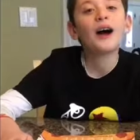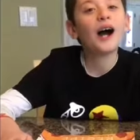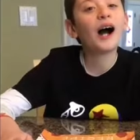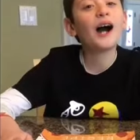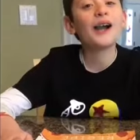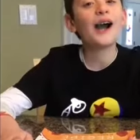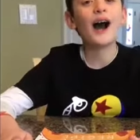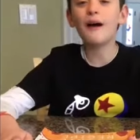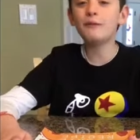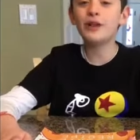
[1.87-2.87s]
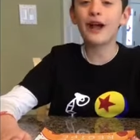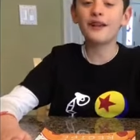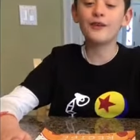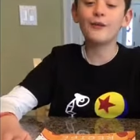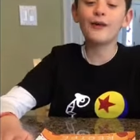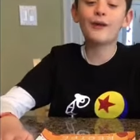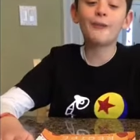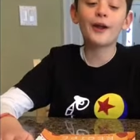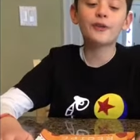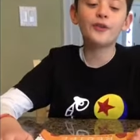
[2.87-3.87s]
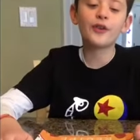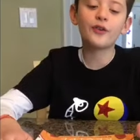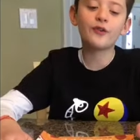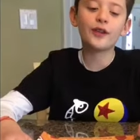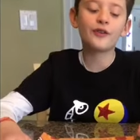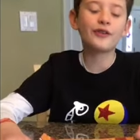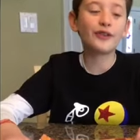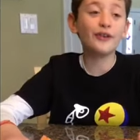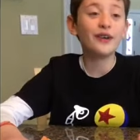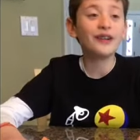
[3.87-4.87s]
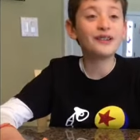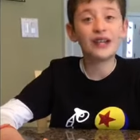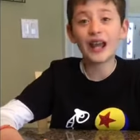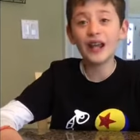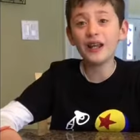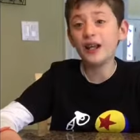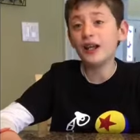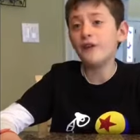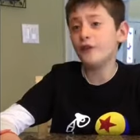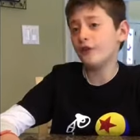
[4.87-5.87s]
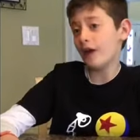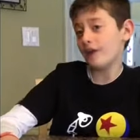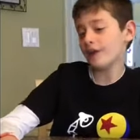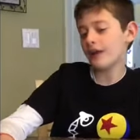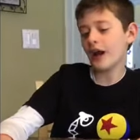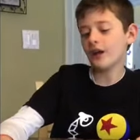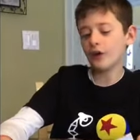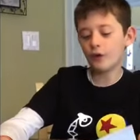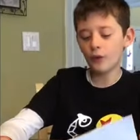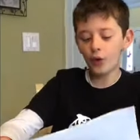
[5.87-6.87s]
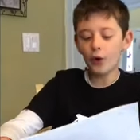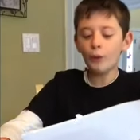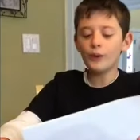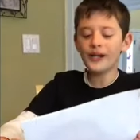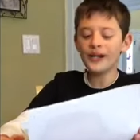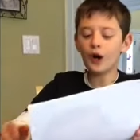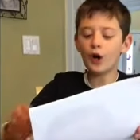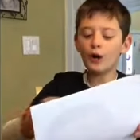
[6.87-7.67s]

Hi, I'm Jackson. Welcome back to another video. So today, if you read the title, we are